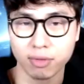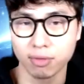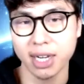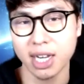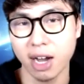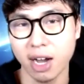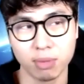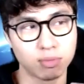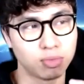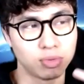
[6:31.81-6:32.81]
Right now, I've
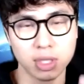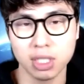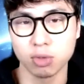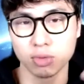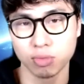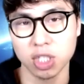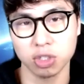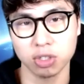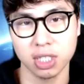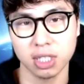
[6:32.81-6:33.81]
been really
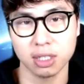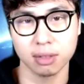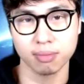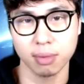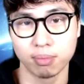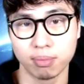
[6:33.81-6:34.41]
researching